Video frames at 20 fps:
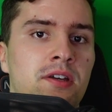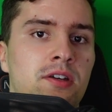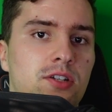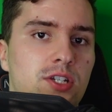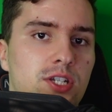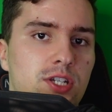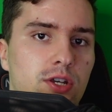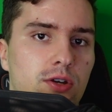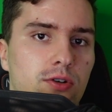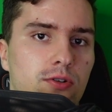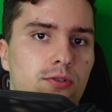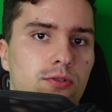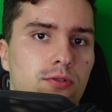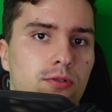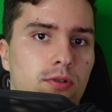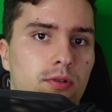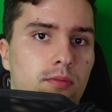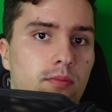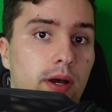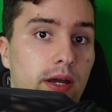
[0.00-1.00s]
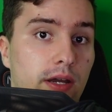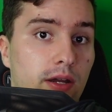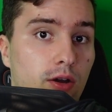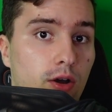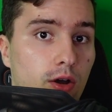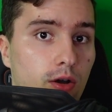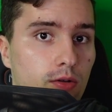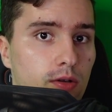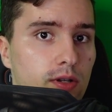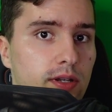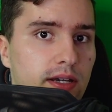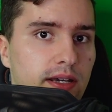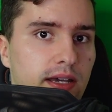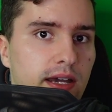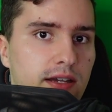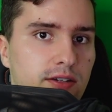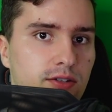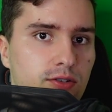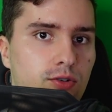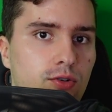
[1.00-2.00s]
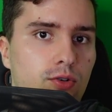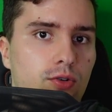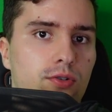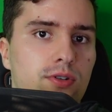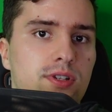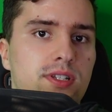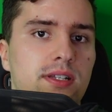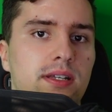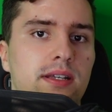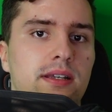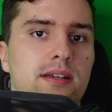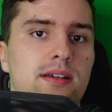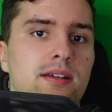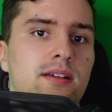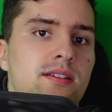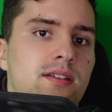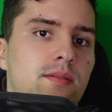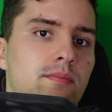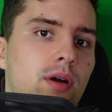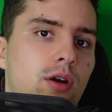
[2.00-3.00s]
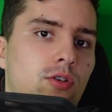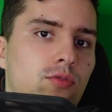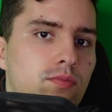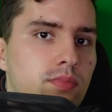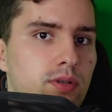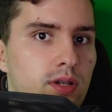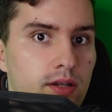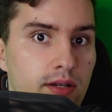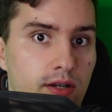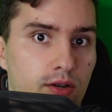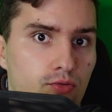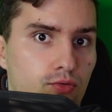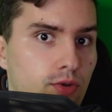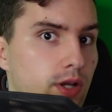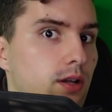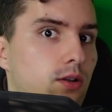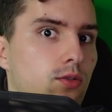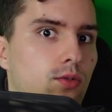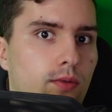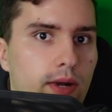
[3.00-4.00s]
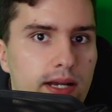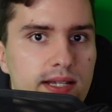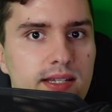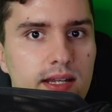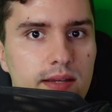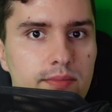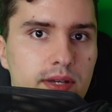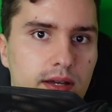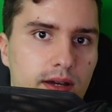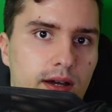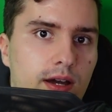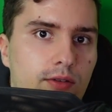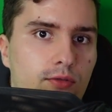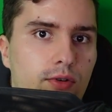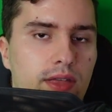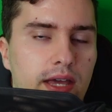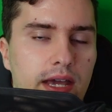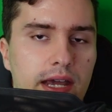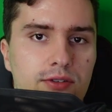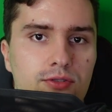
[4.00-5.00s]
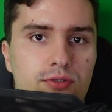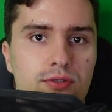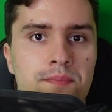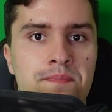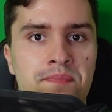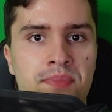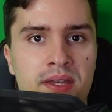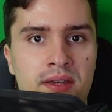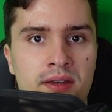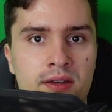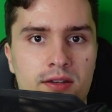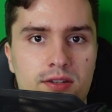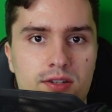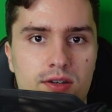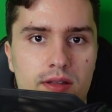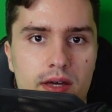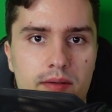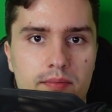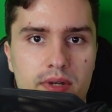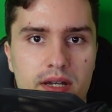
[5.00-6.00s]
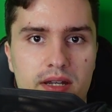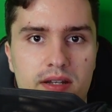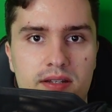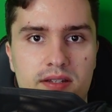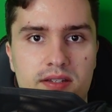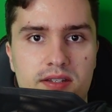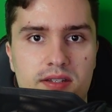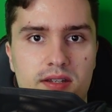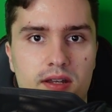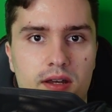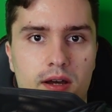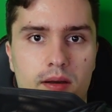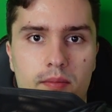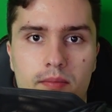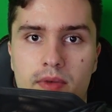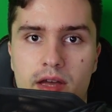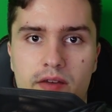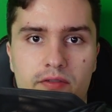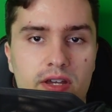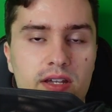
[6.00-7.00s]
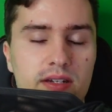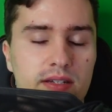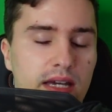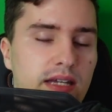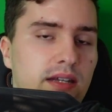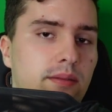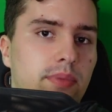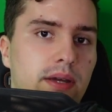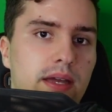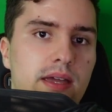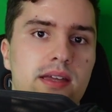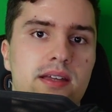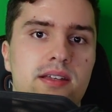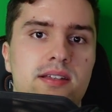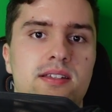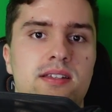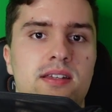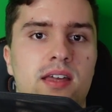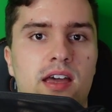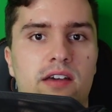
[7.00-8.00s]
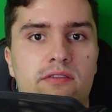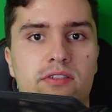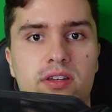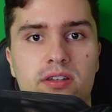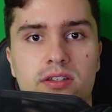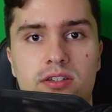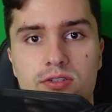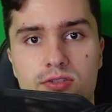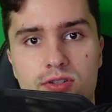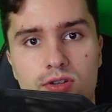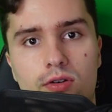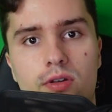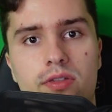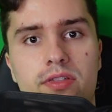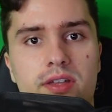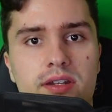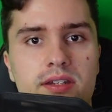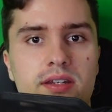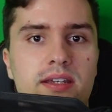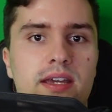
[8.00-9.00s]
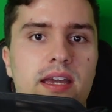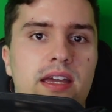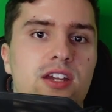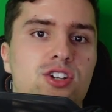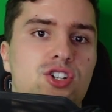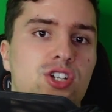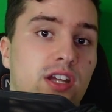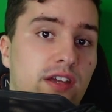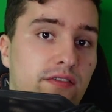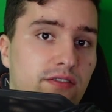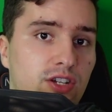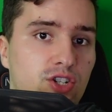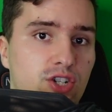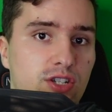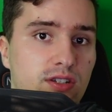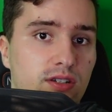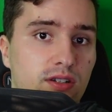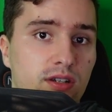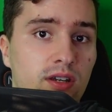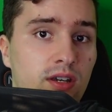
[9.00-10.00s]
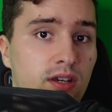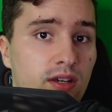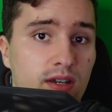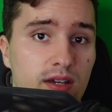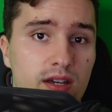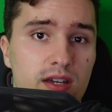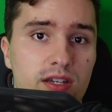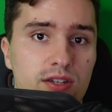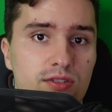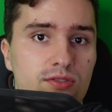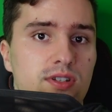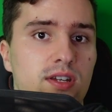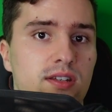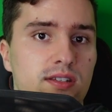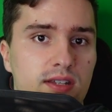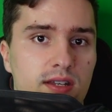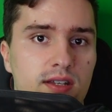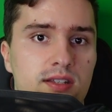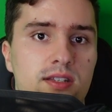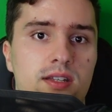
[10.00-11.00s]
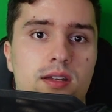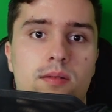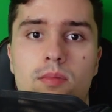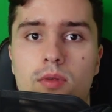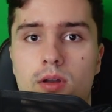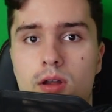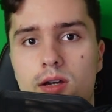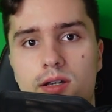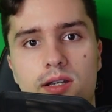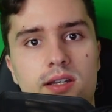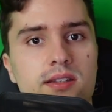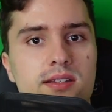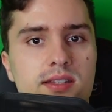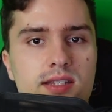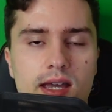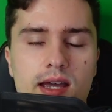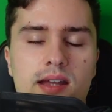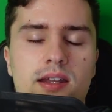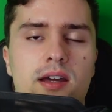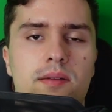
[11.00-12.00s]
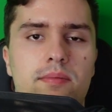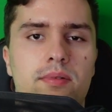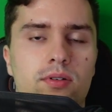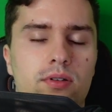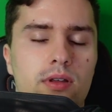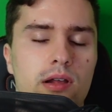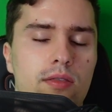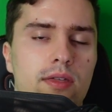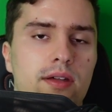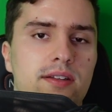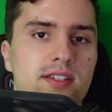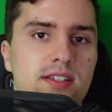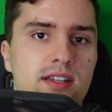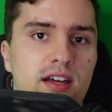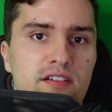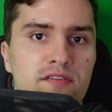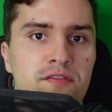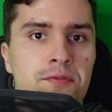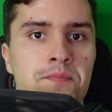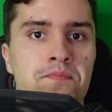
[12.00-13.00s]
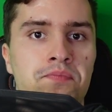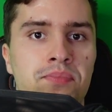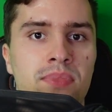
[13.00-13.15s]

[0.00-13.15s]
So my older Ktor course is about building a real REST API with Ktor. So that means having a database, having user authentication, having just a user system, login, sign up and all that stuff.